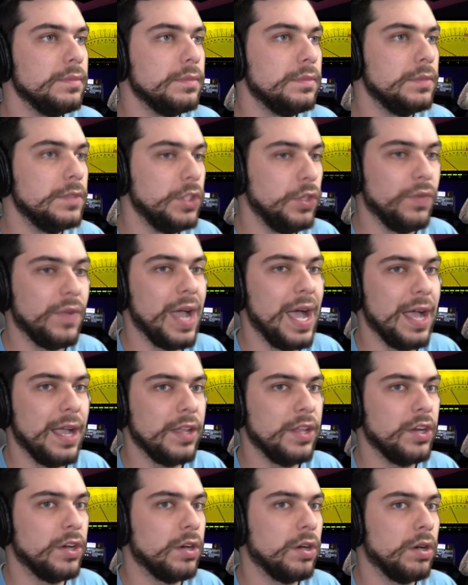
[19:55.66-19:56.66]
You've
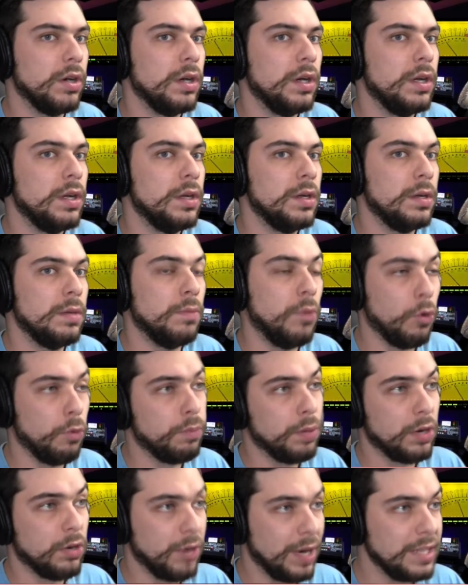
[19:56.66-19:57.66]
got your more
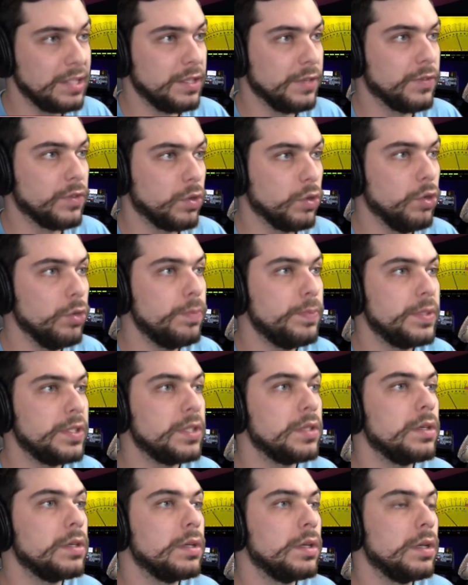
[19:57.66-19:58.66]
progressive
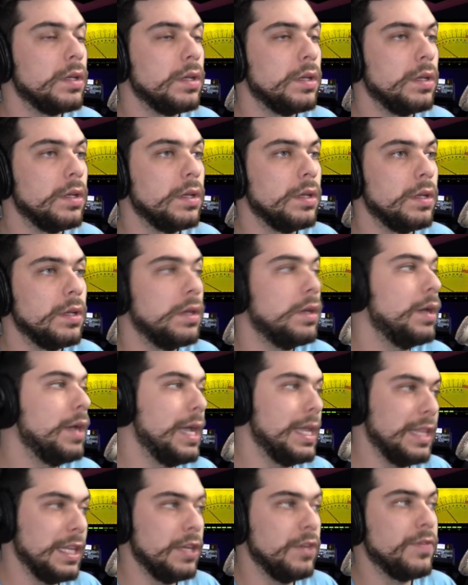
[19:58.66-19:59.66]
groups,
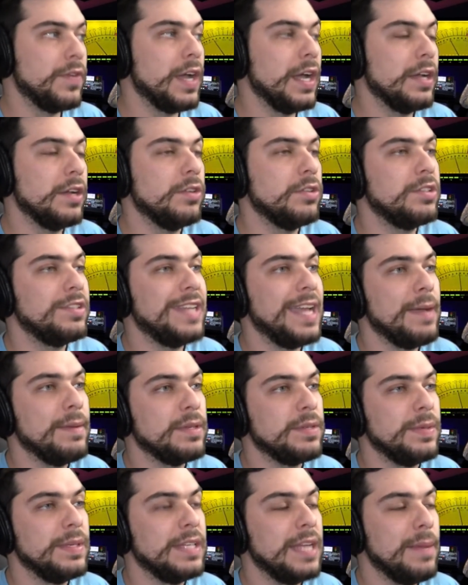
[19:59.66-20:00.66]
and then you've got your
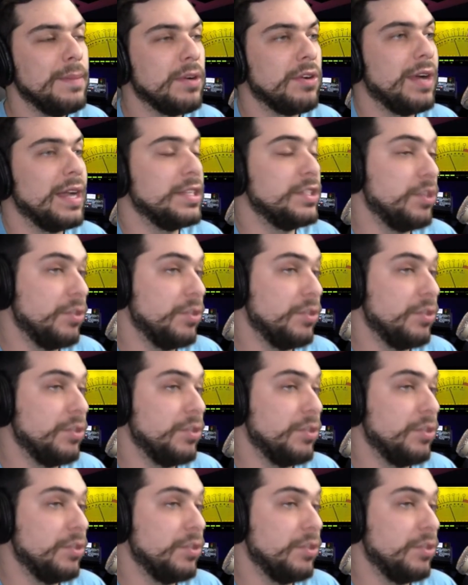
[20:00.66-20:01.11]
establishment Democrats, your